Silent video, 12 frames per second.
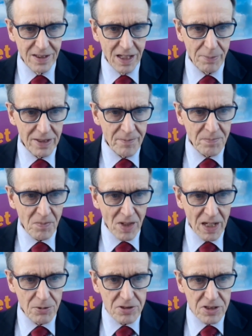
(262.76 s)
I mean,
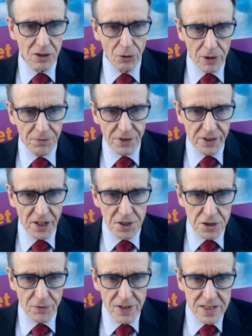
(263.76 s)
he was the lawyer for the
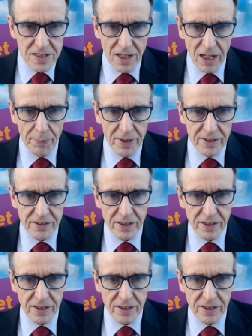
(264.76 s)
Nation of Islam in its